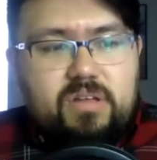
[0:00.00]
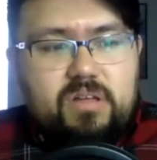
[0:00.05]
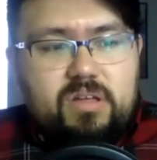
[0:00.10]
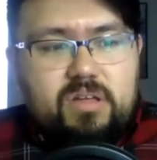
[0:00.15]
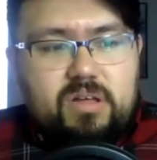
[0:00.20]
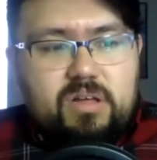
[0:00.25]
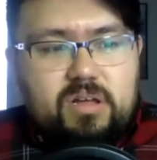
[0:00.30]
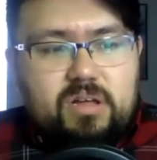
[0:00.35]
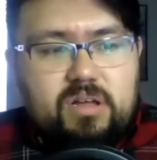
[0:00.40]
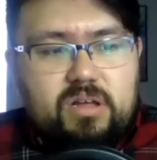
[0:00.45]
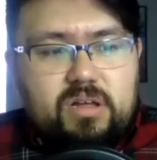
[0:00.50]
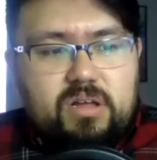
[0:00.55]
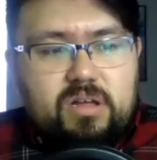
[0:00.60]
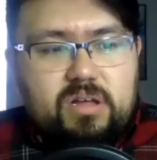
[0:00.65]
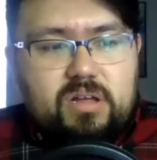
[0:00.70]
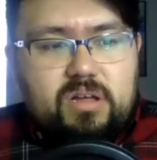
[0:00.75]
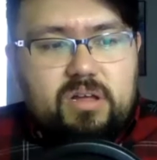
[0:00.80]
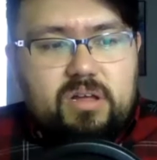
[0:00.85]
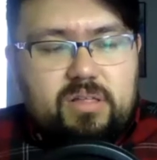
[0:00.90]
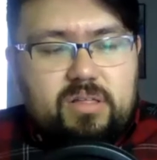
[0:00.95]

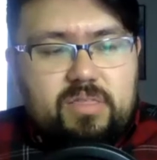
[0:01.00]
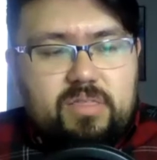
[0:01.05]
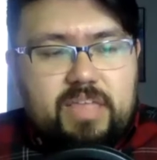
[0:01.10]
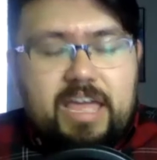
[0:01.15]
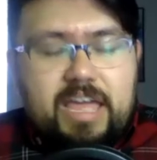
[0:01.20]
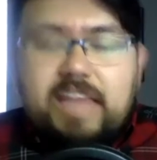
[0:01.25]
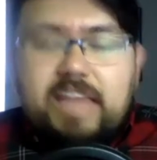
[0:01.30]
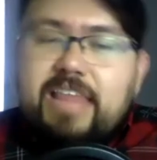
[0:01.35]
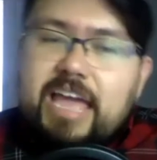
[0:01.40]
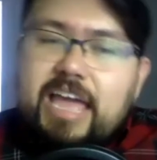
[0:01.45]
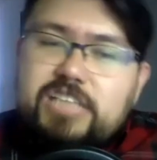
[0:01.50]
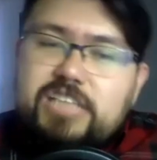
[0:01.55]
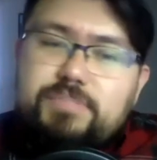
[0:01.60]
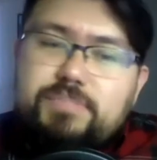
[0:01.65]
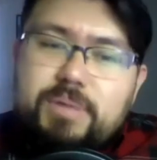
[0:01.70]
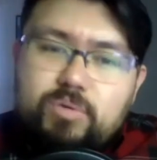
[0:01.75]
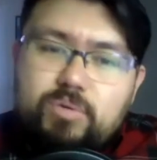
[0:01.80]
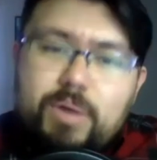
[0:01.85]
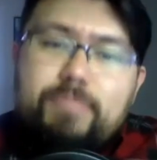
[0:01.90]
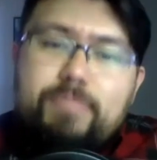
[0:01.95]
uh that that has
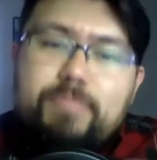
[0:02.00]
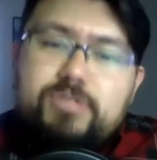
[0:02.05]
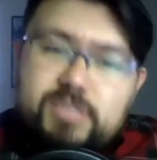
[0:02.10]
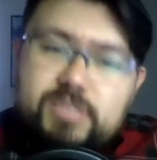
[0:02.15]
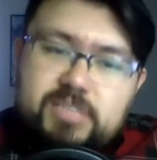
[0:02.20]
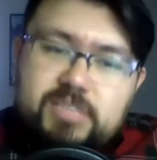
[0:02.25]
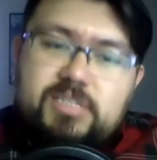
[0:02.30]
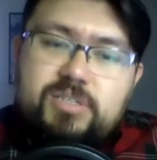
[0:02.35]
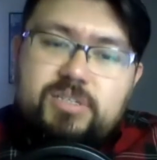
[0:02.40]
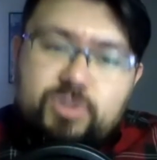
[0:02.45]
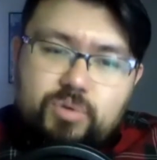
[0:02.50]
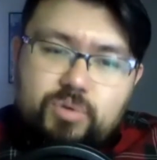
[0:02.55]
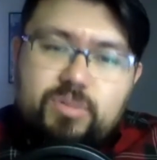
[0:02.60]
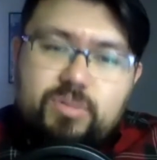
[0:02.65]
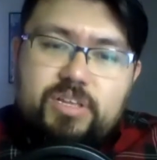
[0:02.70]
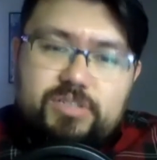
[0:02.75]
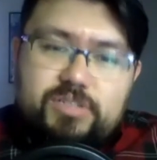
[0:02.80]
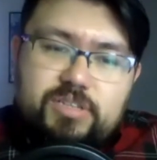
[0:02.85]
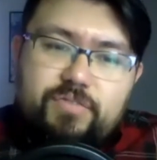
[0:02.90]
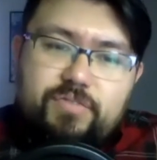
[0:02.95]
been represented through
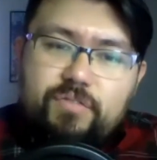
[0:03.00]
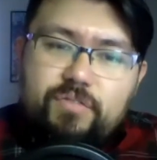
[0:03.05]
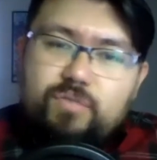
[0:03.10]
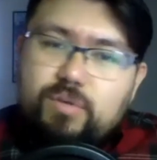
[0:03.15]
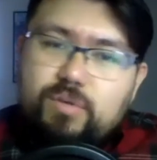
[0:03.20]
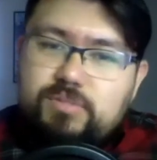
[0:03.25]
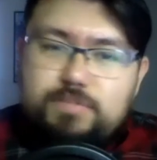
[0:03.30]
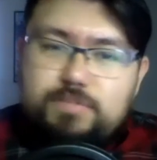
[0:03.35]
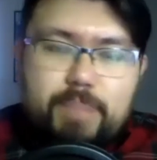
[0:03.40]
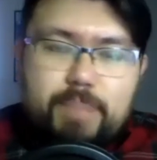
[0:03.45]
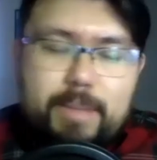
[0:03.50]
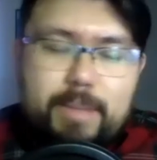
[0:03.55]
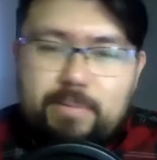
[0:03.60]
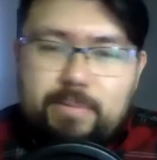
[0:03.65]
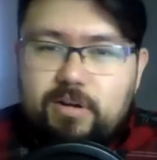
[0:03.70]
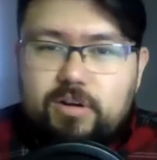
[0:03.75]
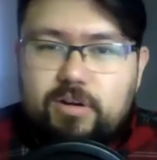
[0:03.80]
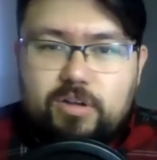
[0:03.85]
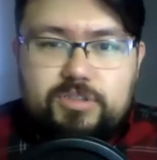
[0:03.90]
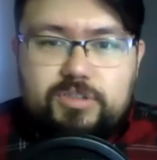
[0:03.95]
these different forms of popular
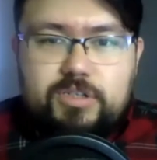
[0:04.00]
culture.